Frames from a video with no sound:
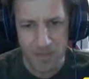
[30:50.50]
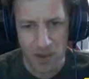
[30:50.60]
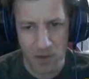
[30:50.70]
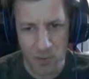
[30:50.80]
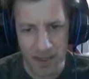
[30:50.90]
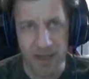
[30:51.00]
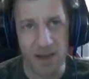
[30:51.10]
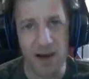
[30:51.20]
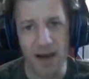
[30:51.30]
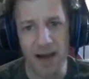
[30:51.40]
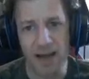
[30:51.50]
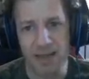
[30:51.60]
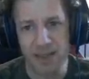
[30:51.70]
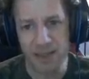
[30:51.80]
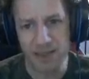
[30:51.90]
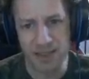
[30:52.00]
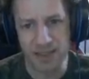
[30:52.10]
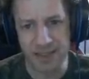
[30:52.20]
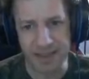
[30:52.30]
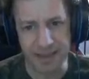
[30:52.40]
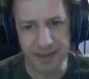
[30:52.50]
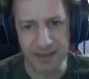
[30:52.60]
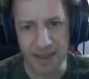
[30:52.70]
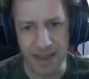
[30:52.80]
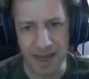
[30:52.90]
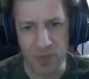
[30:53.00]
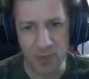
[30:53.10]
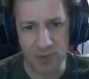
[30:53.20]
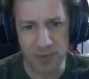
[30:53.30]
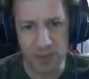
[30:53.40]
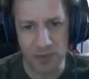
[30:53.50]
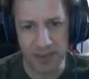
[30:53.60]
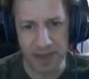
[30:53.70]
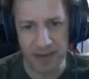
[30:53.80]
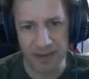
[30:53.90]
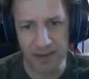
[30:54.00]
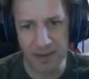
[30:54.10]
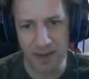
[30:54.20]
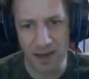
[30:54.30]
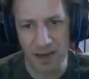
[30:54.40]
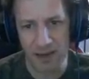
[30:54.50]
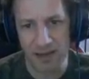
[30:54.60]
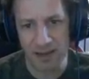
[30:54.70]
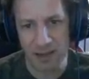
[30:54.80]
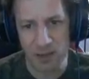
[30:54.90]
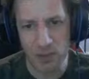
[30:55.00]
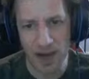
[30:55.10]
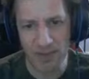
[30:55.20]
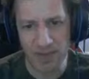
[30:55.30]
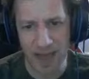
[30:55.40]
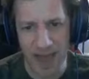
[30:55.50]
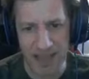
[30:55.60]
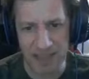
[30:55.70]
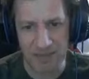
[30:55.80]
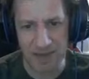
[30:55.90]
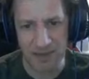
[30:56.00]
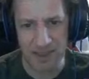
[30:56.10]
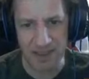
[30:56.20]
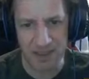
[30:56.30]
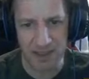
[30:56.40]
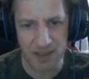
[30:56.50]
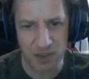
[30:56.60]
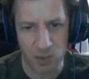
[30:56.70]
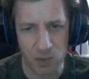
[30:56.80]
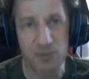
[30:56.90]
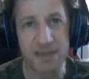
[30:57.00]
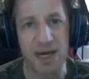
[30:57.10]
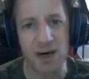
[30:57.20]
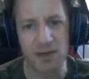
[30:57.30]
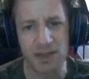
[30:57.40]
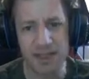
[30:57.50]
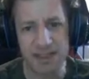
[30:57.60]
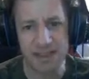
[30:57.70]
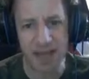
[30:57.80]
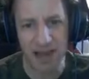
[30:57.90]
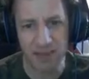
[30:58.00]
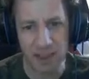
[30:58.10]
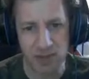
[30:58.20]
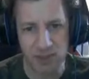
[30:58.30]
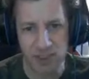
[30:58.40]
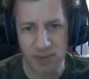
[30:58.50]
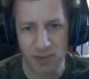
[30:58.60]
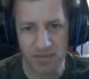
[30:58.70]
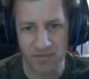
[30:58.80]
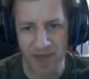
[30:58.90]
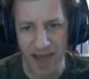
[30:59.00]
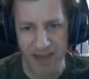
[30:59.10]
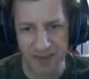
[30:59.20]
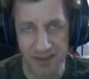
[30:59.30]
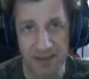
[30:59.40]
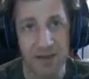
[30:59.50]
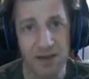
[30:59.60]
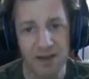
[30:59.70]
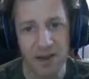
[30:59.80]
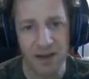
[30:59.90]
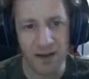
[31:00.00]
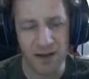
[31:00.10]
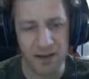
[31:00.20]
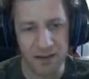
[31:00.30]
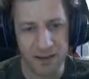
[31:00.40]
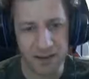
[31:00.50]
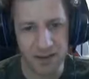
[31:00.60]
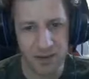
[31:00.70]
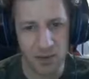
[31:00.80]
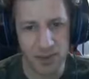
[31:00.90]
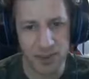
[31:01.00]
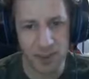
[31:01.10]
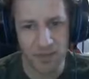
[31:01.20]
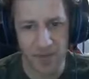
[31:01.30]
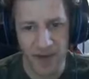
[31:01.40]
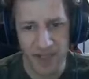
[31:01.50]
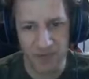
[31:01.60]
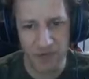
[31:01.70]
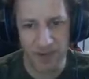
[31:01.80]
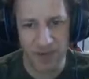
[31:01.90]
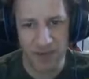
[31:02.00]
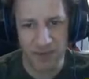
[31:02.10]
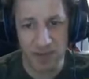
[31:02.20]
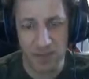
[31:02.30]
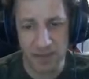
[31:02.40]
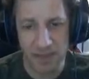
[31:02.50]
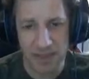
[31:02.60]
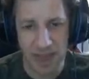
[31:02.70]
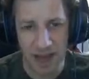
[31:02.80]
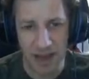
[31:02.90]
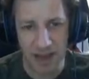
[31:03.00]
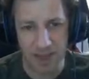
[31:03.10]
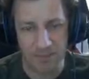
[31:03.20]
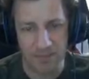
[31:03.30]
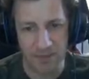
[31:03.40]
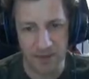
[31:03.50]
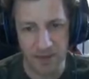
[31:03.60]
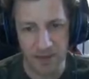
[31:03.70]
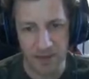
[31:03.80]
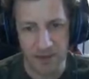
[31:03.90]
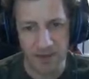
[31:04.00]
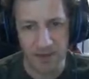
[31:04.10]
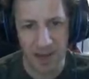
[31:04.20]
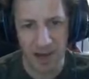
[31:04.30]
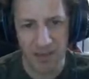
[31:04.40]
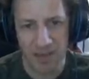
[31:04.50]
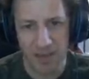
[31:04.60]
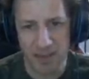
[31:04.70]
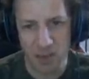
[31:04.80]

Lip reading: Okay, here's the thing that I really don't get. You have to activate this. There's a cooldown. It's not like you're just going fast. You're going to go fast for a limited time, and then it's